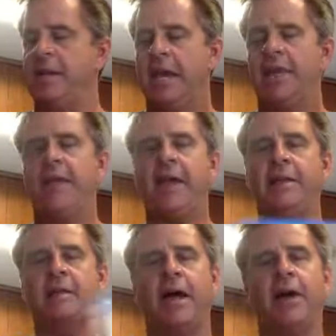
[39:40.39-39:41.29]
And
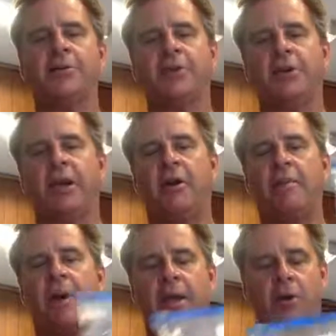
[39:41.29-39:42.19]
then I also
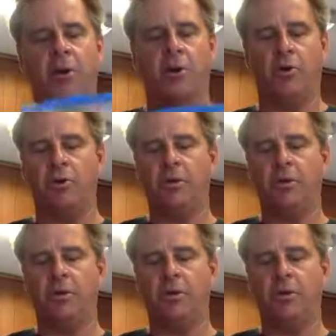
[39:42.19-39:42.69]
carry my own